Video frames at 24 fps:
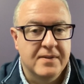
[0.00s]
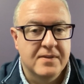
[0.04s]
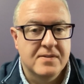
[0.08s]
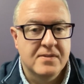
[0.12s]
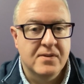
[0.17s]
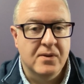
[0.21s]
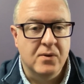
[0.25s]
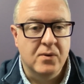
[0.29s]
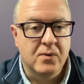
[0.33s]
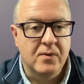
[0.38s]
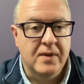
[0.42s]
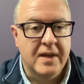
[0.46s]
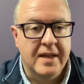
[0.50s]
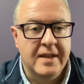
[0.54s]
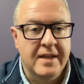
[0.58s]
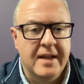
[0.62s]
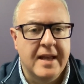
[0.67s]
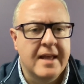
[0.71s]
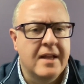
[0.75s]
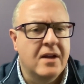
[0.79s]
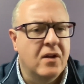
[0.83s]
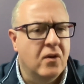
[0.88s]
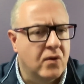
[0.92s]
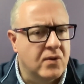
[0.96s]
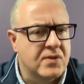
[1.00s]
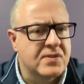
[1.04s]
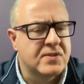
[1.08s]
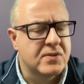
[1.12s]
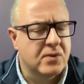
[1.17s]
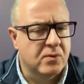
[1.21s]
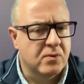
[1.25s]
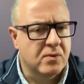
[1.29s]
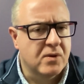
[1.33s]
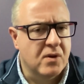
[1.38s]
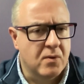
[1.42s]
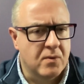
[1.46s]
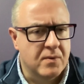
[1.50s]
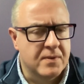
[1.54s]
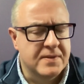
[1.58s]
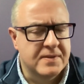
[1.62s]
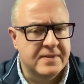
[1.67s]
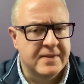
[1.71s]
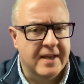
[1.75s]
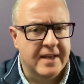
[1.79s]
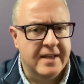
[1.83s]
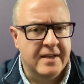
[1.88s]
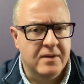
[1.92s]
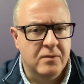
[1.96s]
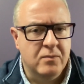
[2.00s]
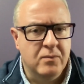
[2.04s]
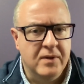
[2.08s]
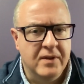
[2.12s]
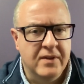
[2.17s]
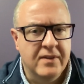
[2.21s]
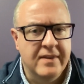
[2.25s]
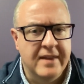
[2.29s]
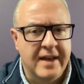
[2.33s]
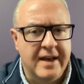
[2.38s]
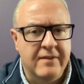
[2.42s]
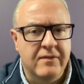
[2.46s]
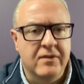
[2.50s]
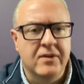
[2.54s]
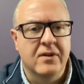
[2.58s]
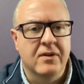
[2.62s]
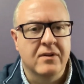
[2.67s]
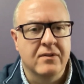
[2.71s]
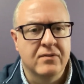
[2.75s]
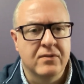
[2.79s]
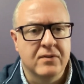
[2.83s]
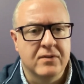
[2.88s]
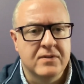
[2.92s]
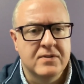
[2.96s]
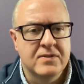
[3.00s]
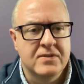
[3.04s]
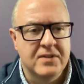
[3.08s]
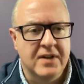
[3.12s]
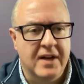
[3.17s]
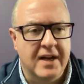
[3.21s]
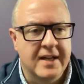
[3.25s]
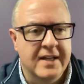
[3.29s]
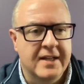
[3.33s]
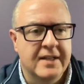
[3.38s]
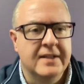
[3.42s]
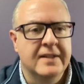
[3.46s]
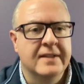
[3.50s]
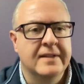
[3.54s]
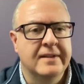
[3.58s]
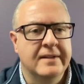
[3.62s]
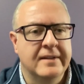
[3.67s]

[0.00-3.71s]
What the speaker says: So and also coincided with having our first child